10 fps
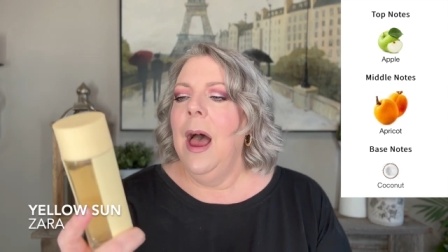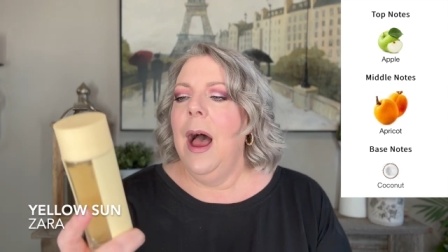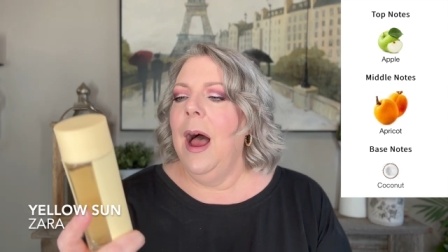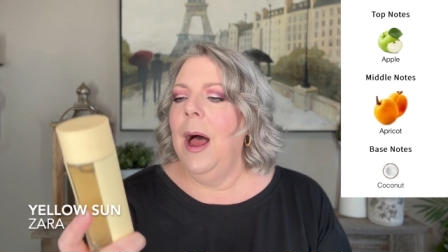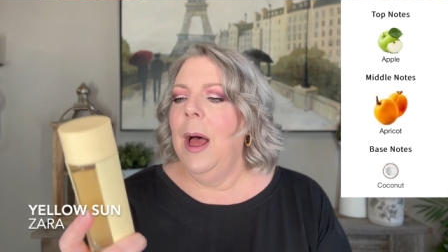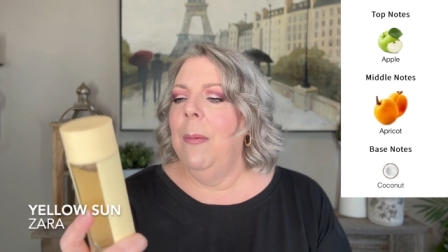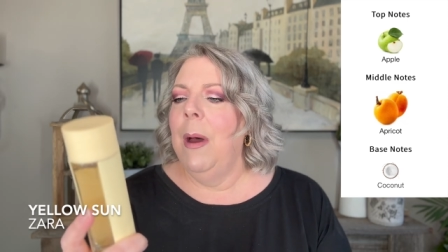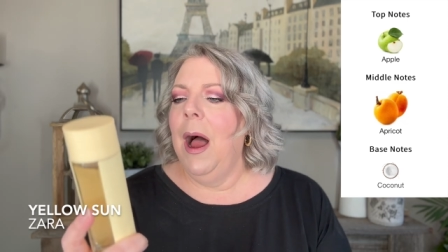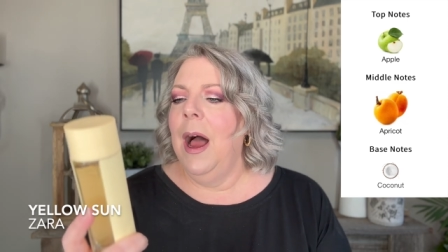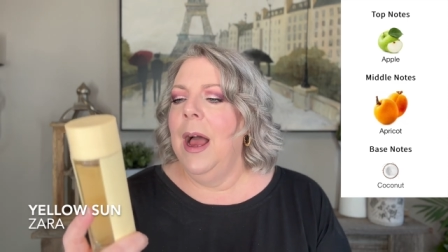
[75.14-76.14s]
Um,
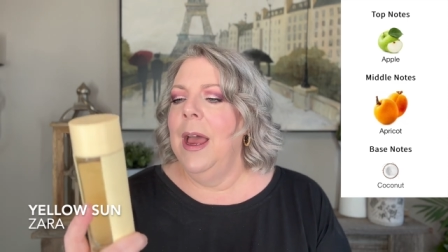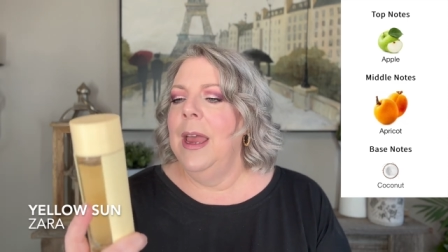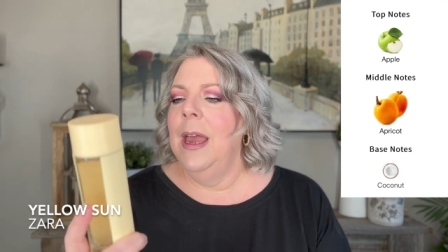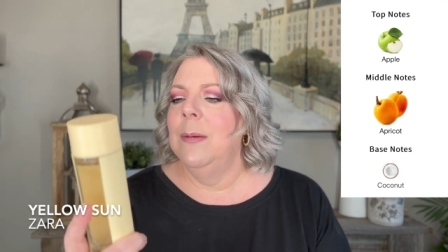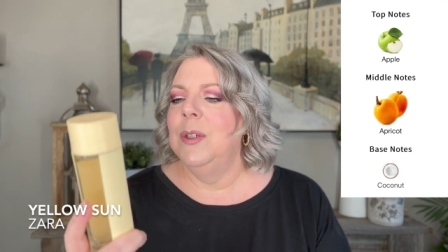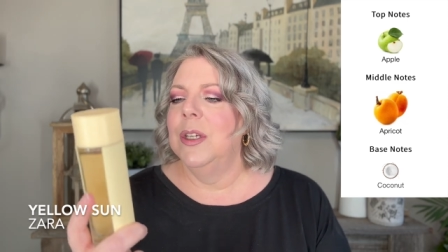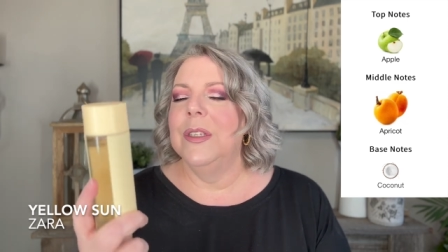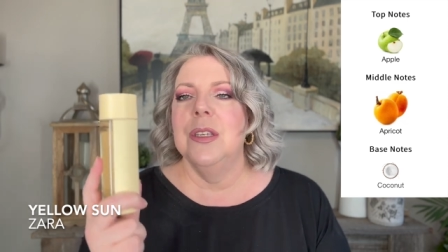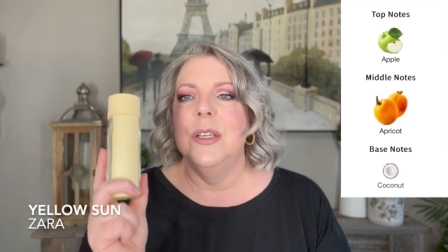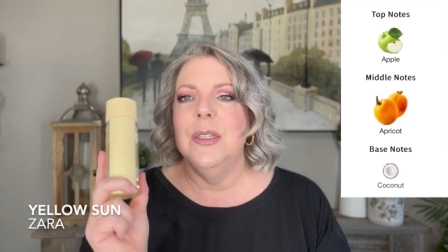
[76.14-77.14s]
I am
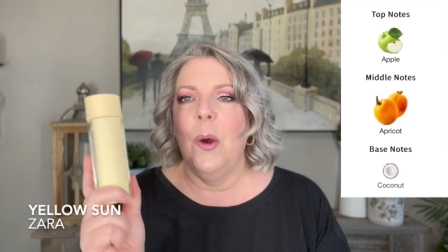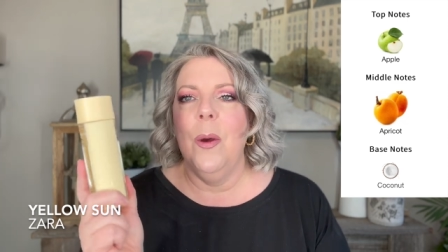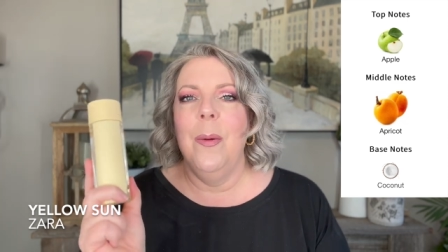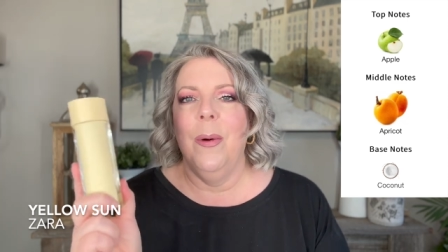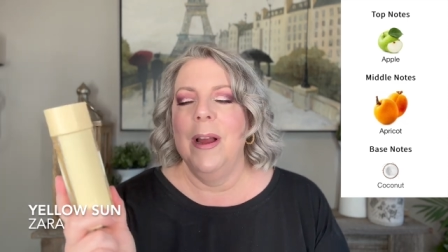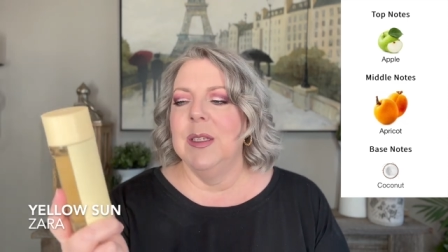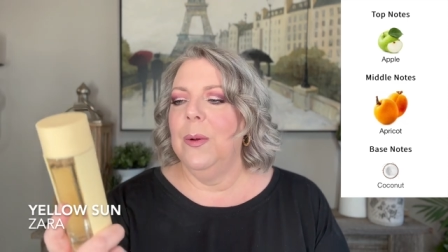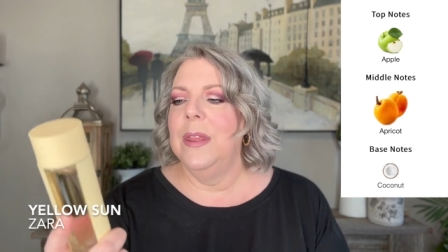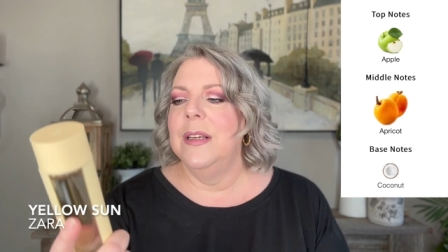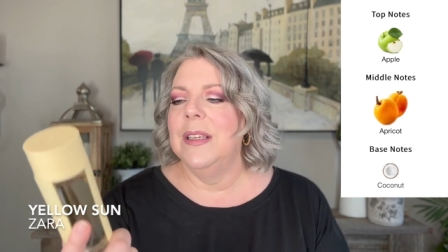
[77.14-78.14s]
just so impressed
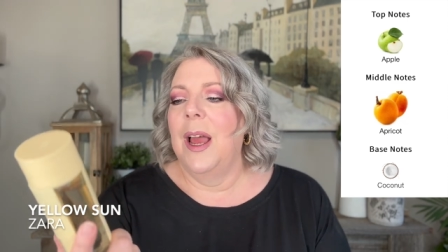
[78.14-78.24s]
with this.